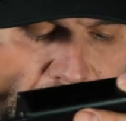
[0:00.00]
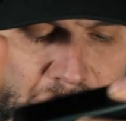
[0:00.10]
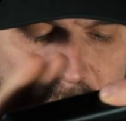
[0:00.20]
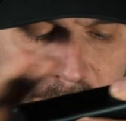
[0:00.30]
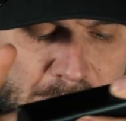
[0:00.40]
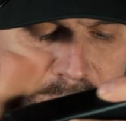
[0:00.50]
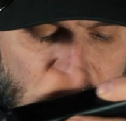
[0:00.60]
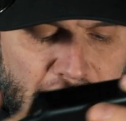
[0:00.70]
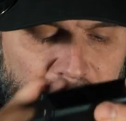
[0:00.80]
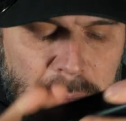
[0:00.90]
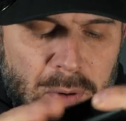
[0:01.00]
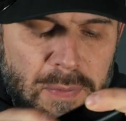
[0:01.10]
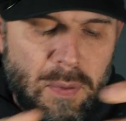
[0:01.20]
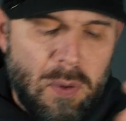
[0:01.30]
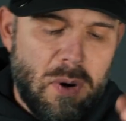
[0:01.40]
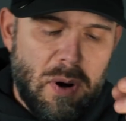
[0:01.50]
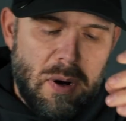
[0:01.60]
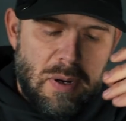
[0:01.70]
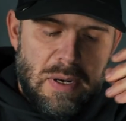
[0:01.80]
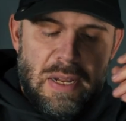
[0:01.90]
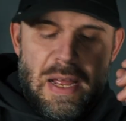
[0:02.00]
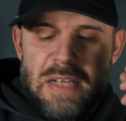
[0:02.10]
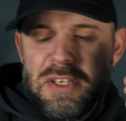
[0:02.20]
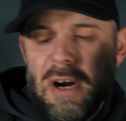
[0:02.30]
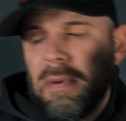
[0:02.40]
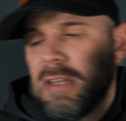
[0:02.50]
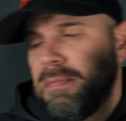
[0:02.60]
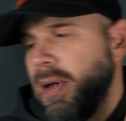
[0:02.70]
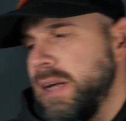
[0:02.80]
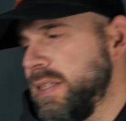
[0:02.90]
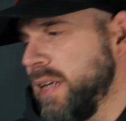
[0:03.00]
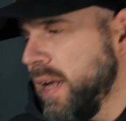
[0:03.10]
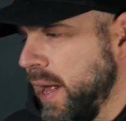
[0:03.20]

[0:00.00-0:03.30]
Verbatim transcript: is also available for the SDR Plus Plus.